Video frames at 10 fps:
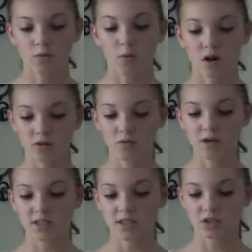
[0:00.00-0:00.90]
One
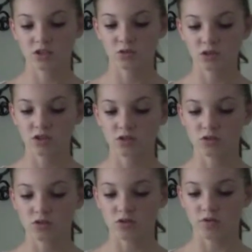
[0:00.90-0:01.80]
reason schools use
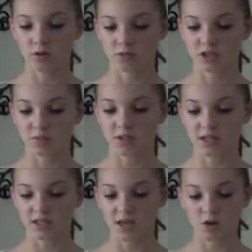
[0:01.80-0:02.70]
uniforms is
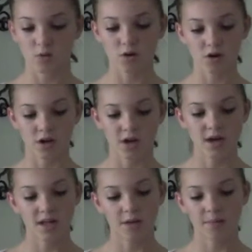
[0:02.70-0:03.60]
because they are worried
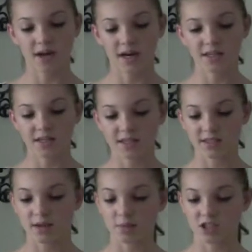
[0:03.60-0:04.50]
that bad ideas,
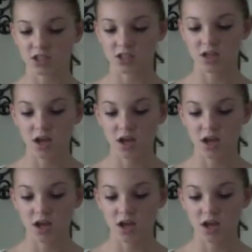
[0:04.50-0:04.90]
images,